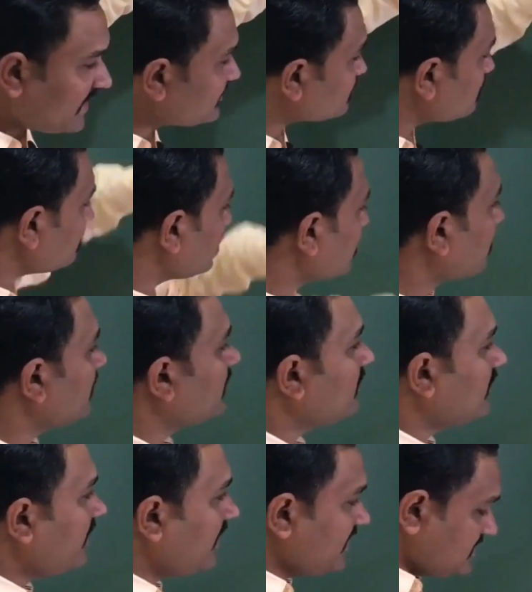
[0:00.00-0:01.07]
isomer,
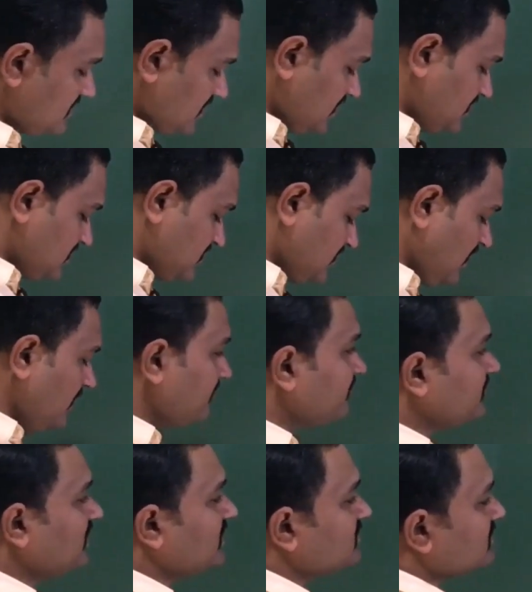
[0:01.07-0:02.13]
hence its
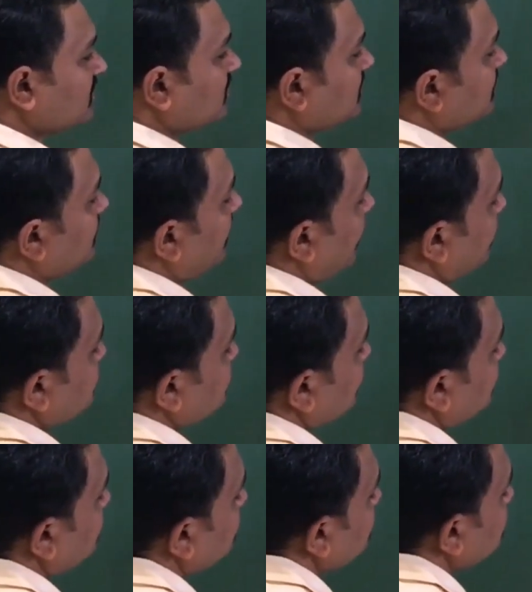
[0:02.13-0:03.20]
name is written as
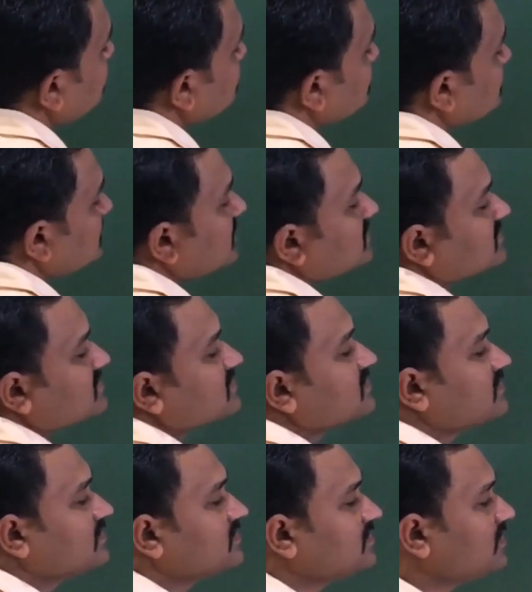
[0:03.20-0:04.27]
an cis
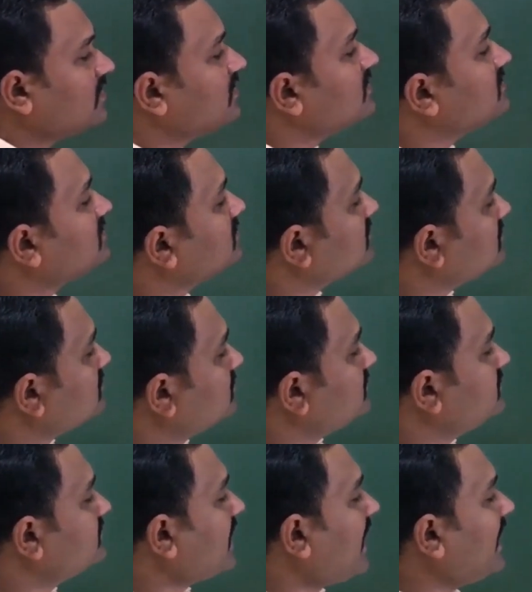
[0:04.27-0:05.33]

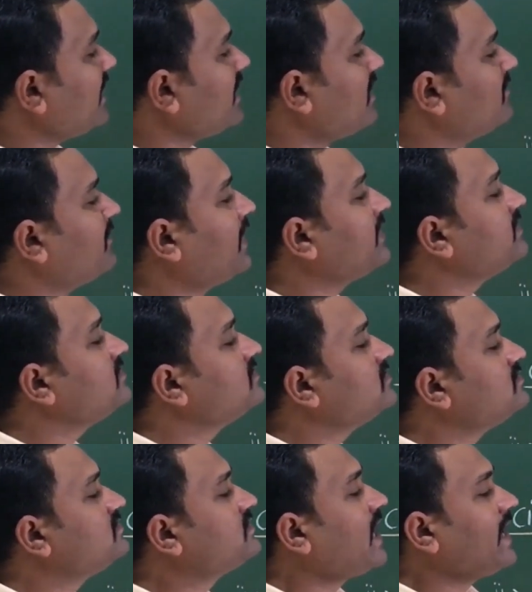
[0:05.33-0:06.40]
diamine
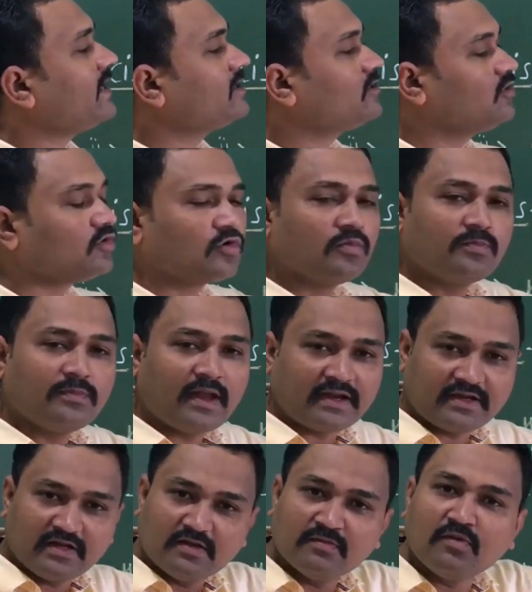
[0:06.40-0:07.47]

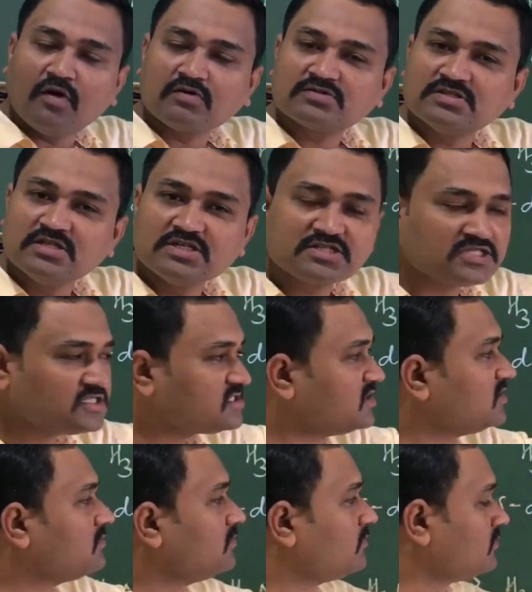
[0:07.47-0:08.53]
dichloroplatinum oxidation
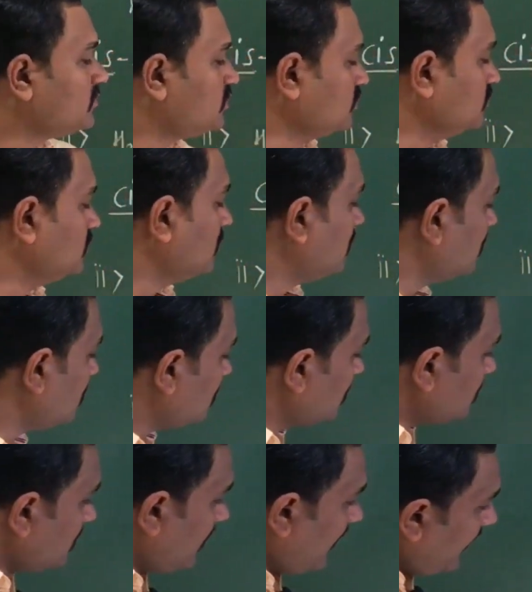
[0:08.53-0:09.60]
state 2.
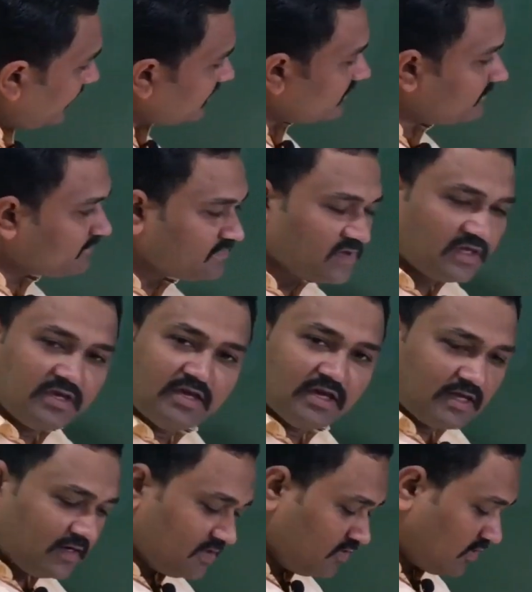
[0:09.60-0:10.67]
And
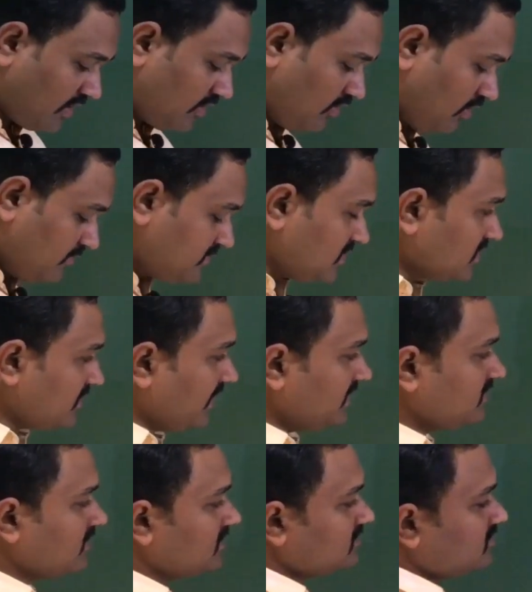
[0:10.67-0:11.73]
here you can observe
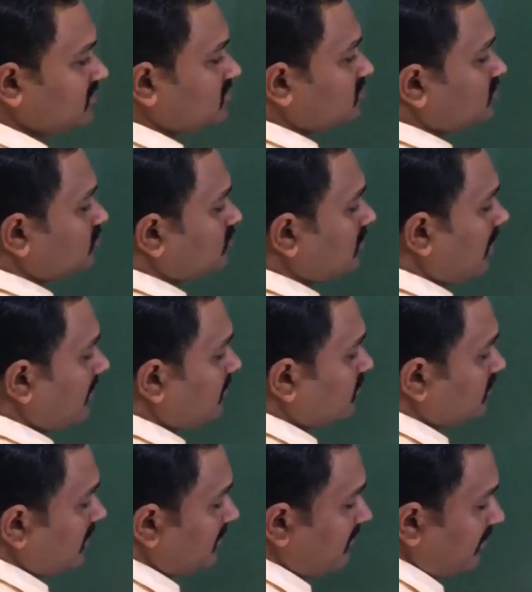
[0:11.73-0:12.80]
that the 2
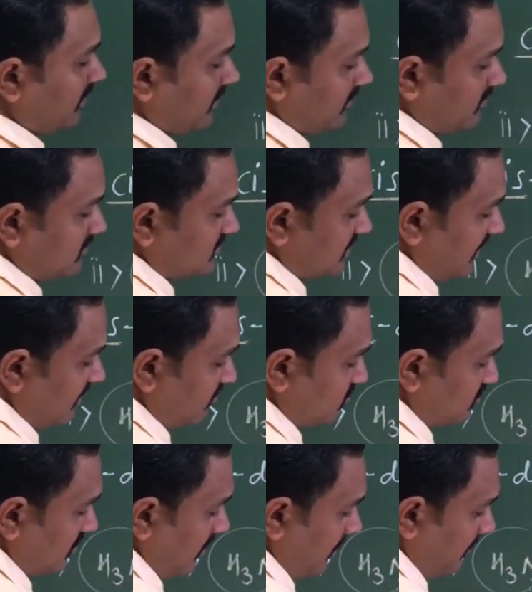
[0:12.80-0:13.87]
ammonia molecules are
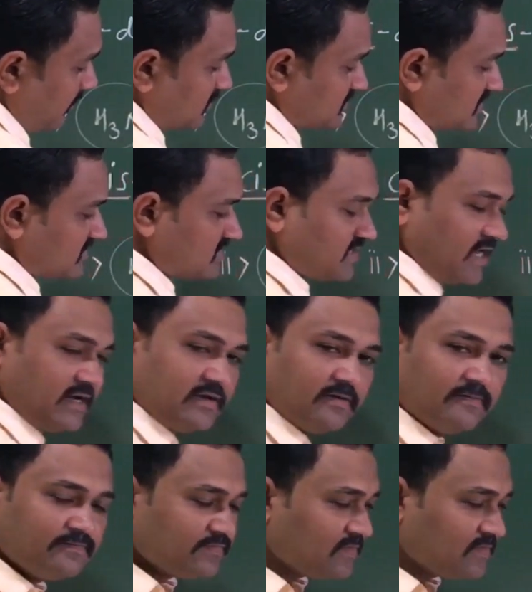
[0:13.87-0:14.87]
on the opposite side,